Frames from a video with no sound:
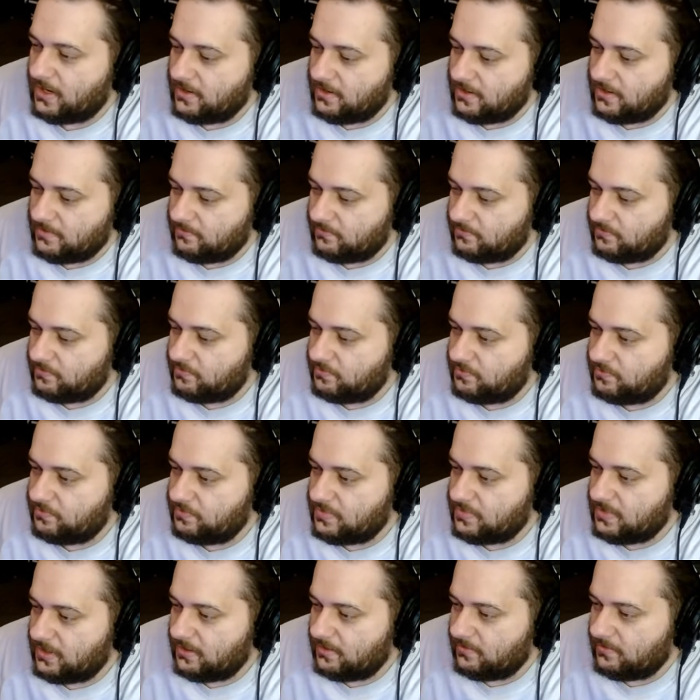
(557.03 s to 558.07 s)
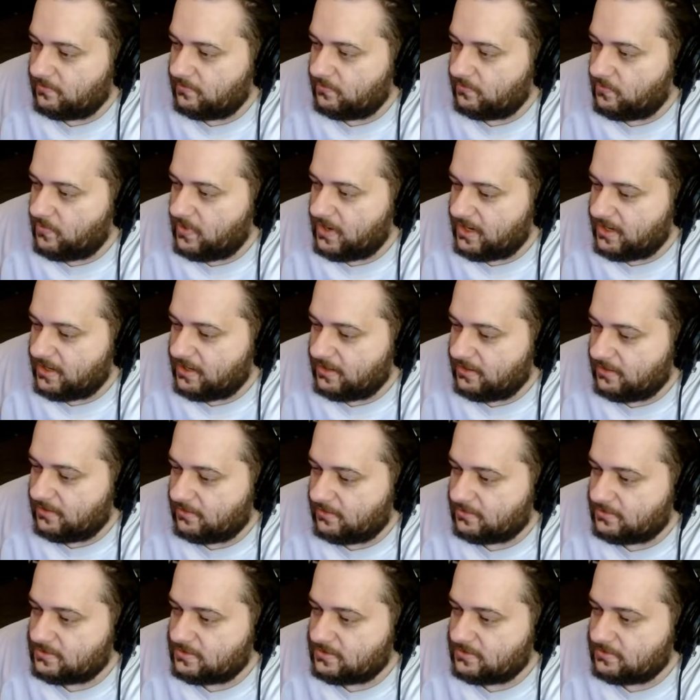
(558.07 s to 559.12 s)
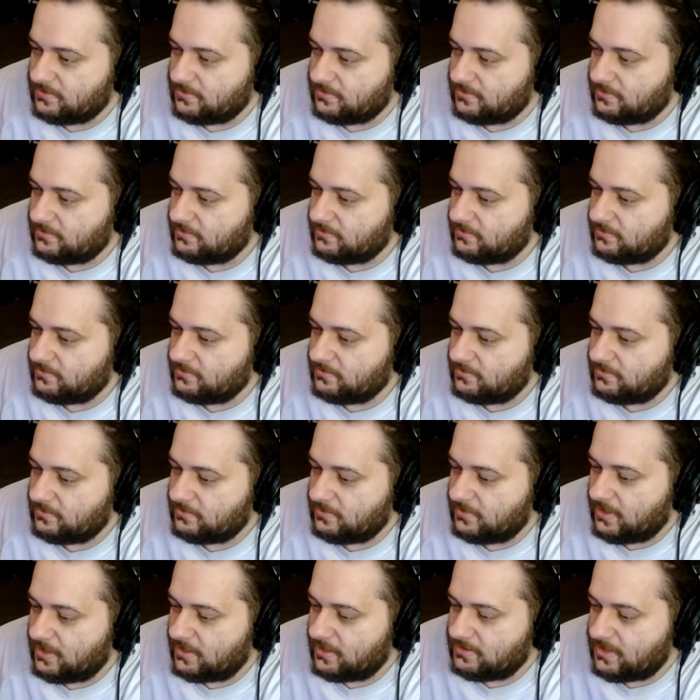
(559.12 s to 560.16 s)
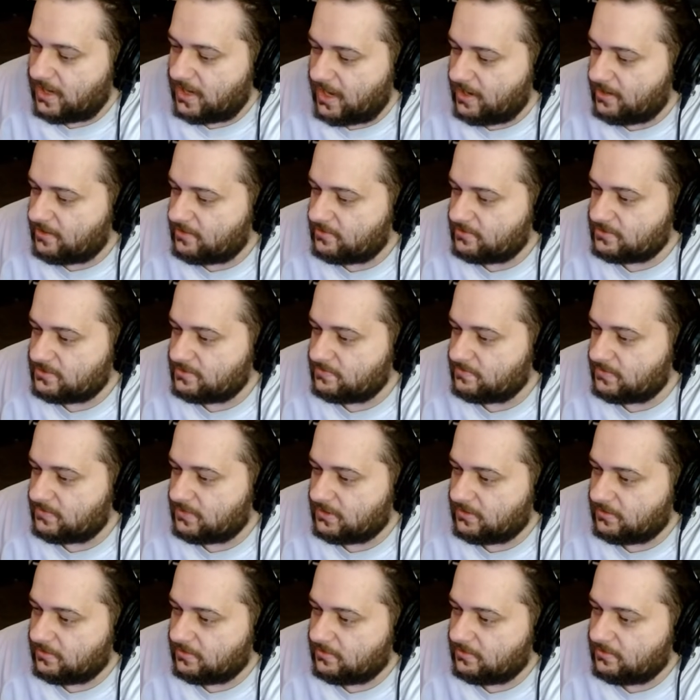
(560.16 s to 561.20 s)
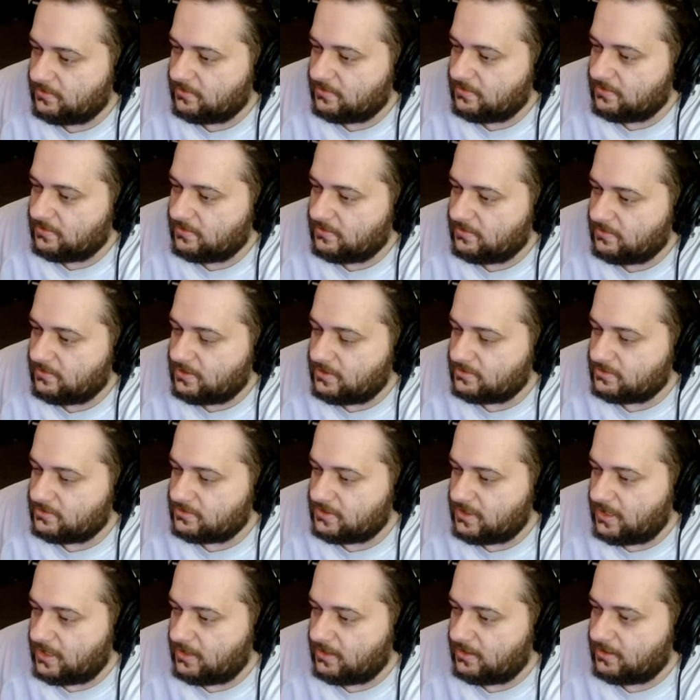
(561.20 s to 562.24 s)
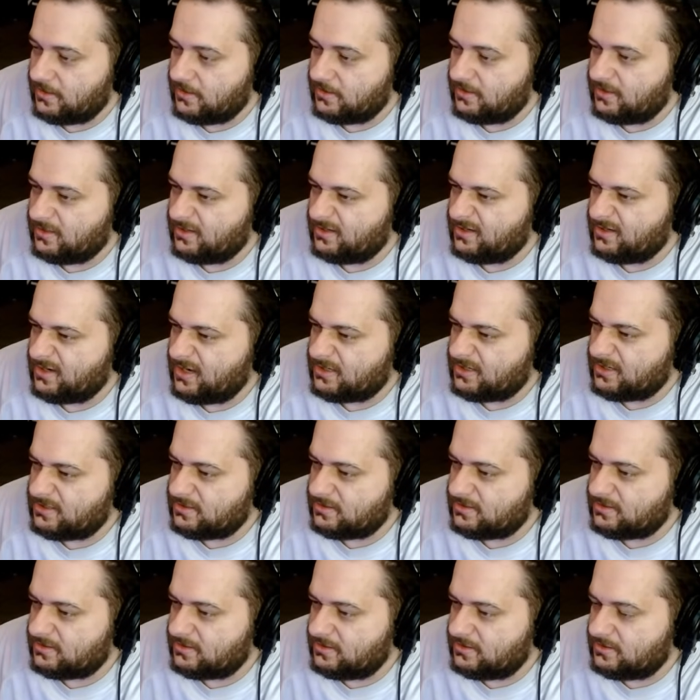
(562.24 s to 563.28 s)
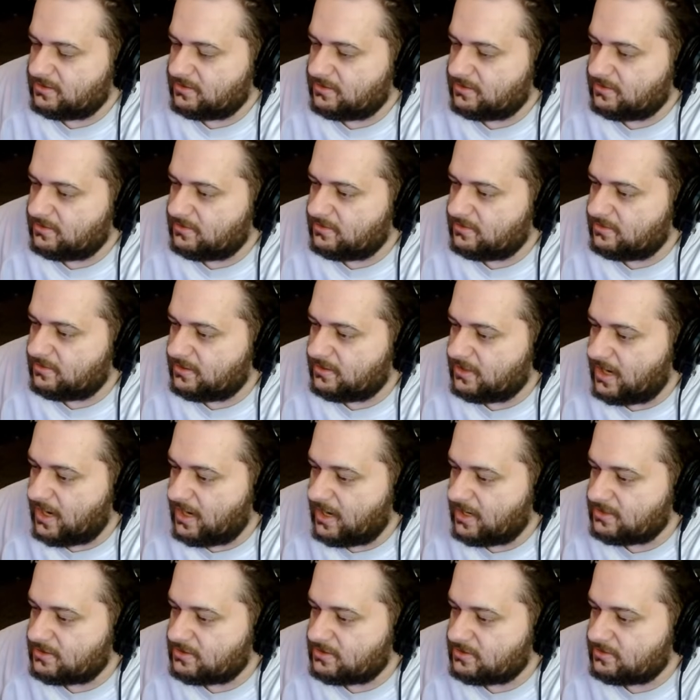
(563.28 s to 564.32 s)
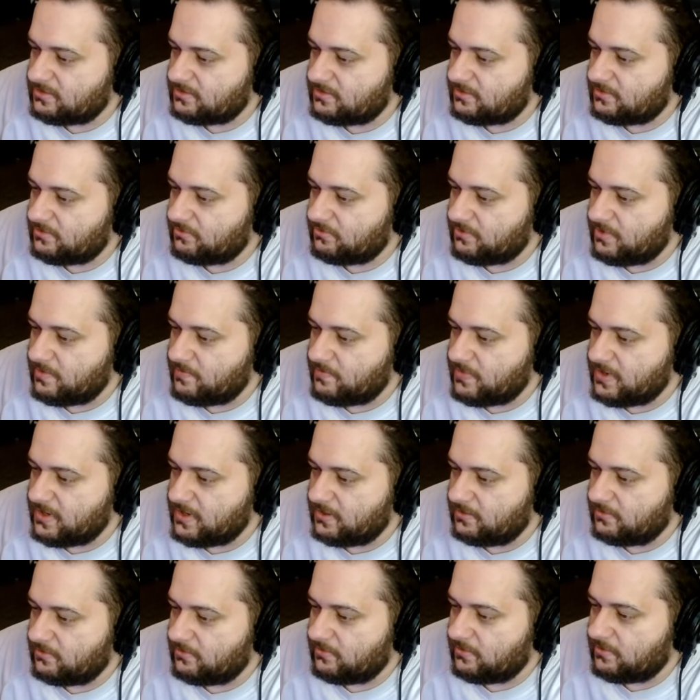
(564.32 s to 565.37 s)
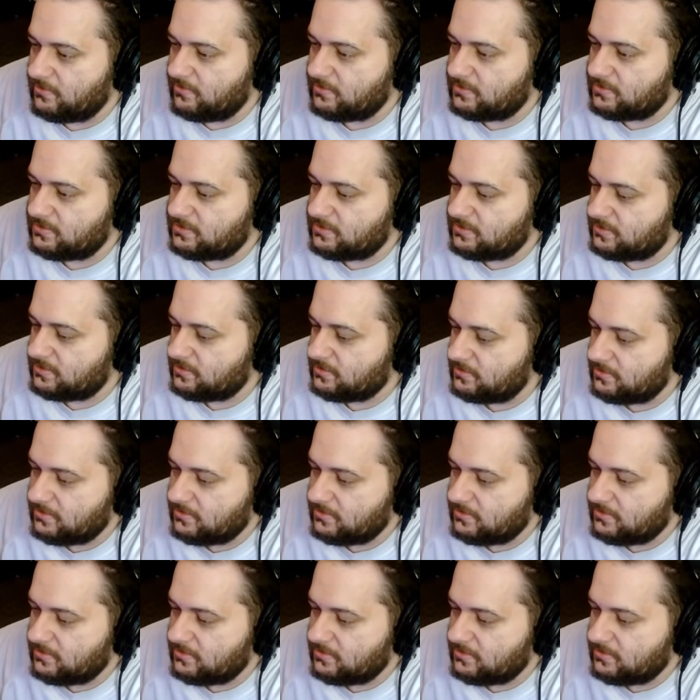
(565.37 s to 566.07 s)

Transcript: and waiting to attack or something. Here's that again. Yeah, that's creepy and gross.